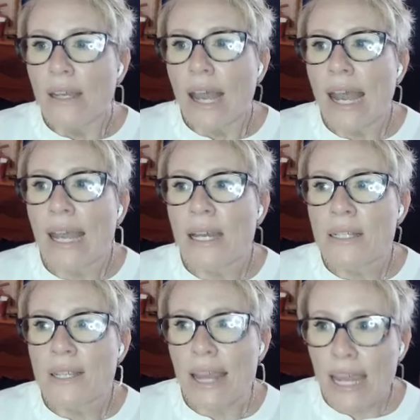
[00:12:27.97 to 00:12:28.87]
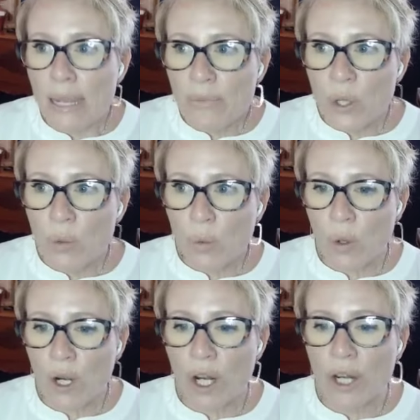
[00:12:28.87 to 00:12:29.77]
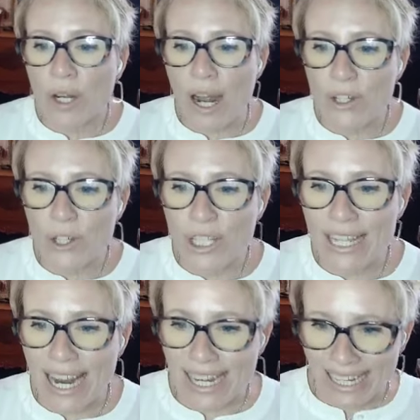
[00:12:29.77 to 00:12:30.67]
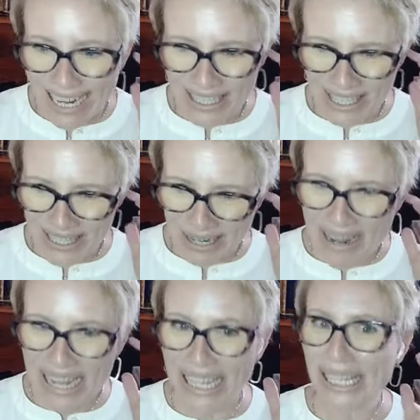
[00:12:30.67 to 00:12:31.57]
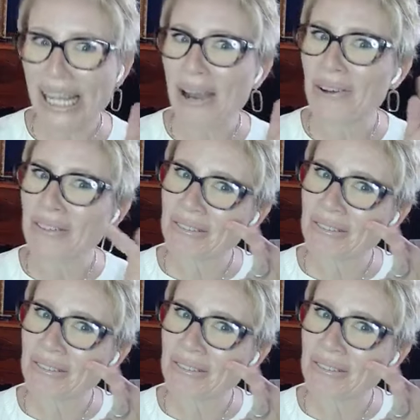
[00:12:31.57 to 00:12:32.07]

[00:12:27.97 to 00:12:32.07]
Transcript: And aimed toward understanding, I'm just gonna make it cute,